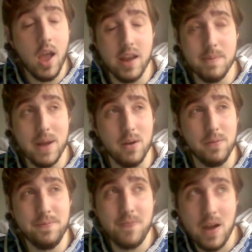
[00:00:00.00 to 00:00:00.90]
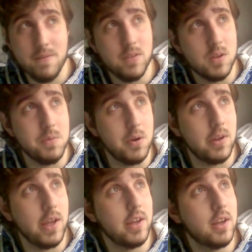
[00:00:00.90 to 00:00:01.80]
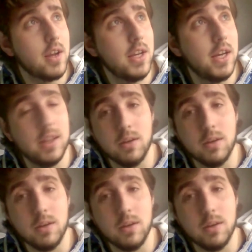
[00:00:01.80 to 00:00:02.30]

and about five of them are like cleaning